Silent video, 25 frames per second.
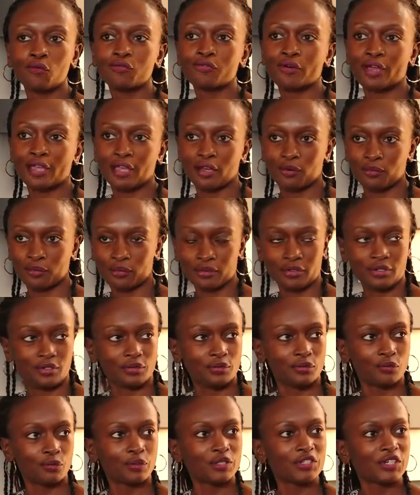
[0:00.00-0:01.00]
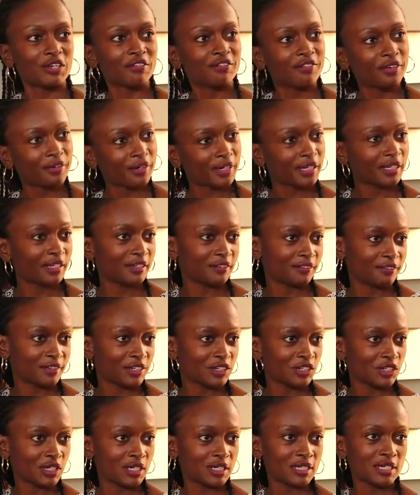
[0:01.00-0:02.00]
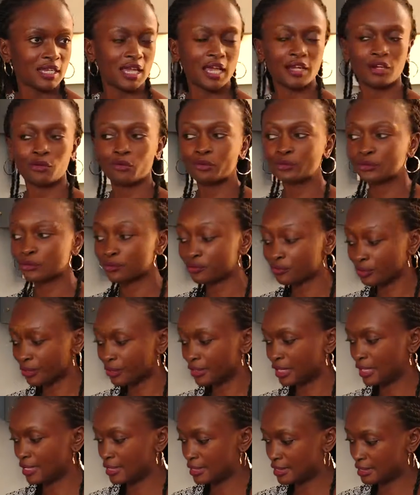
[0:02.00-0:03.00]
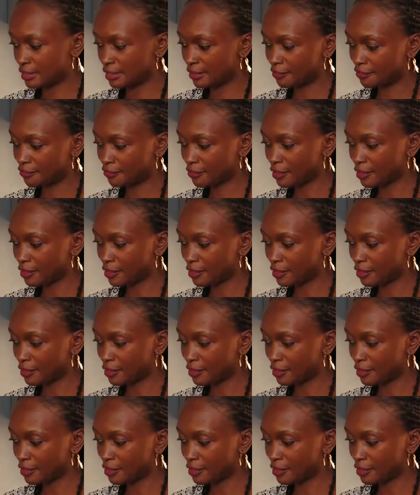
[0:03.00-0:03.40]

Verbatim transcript: or firewood, yeah. which are very inefficient and also very unsafe